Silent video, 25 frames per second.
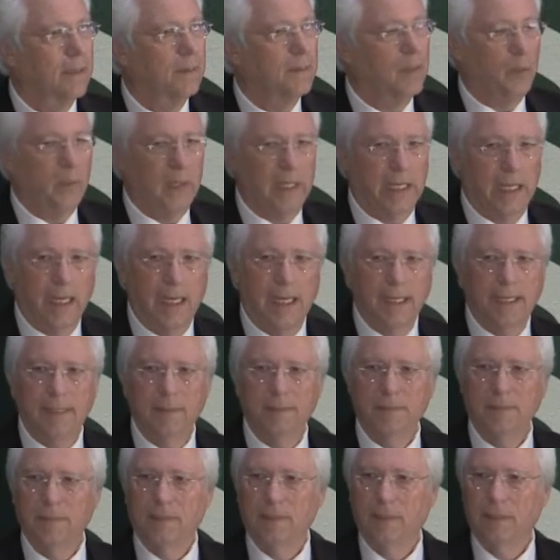But we got
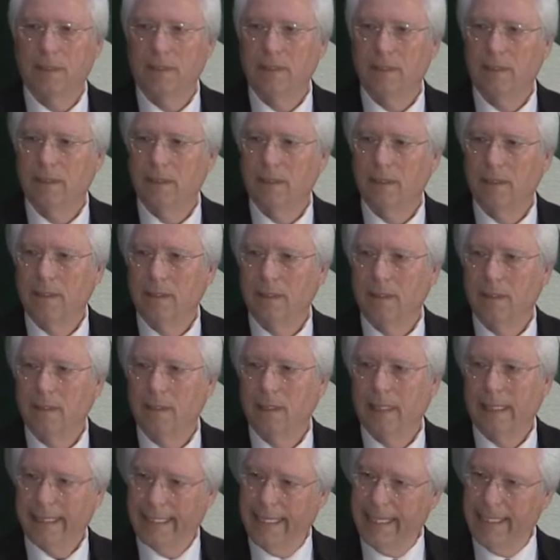them.
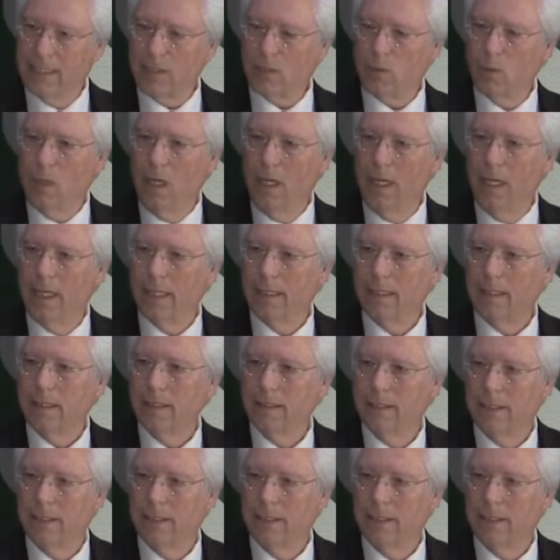And guess what?